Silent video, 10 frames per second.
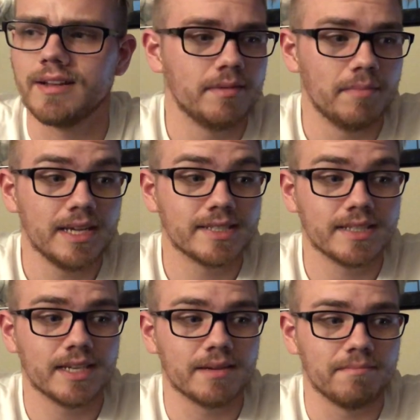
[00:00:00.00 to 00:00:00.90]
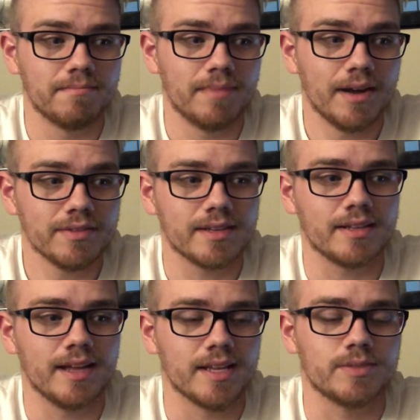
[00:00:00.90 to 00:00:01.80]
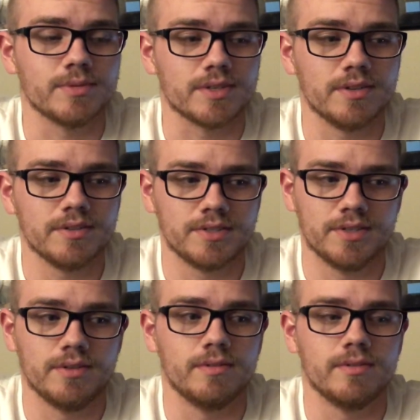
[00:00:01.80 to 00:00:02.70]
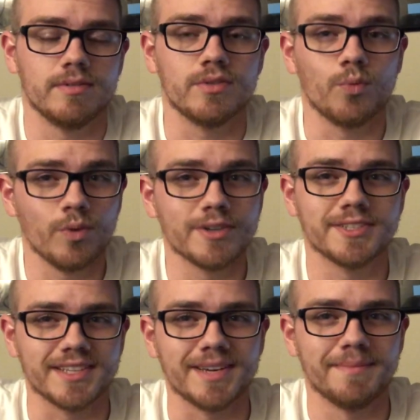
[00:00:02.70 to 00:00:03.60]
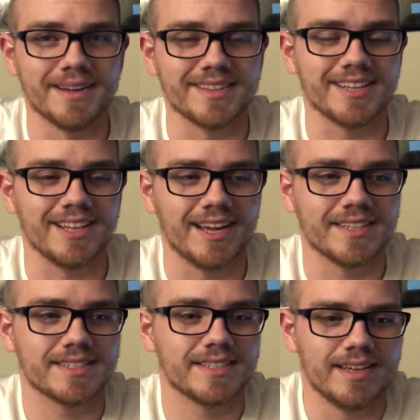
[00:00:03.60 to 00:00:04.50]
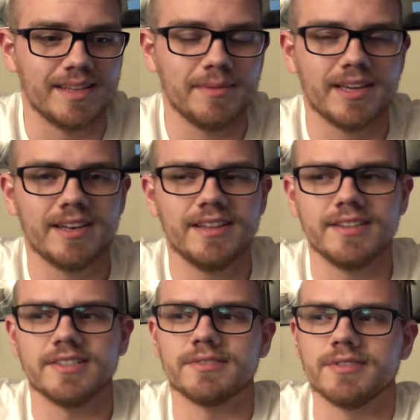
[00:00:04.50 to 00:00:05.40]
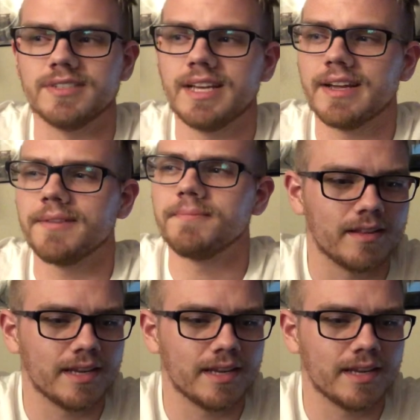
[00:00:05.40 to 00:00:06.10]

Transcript: The best thing about the class was also the worst thing about the class. And let me get into this for a second.